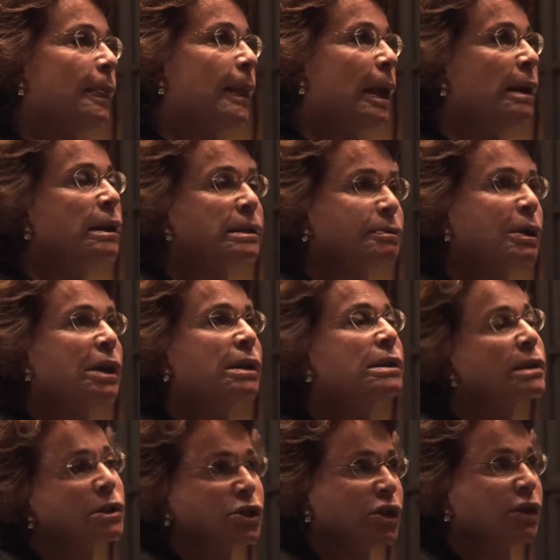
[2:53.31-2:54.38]
And his
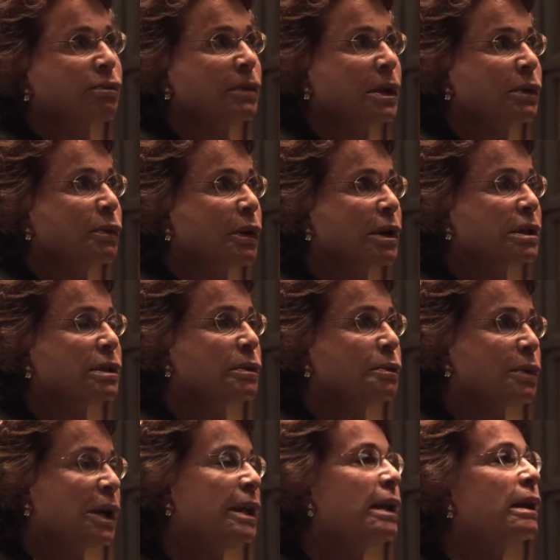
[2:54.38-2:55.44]
biggest achievement was
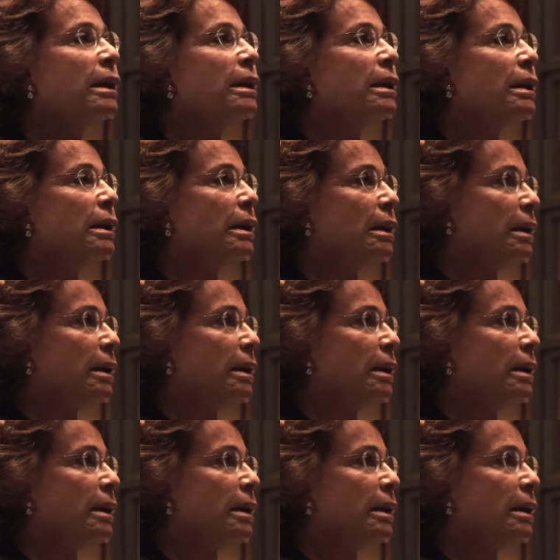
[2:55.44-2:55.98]
winning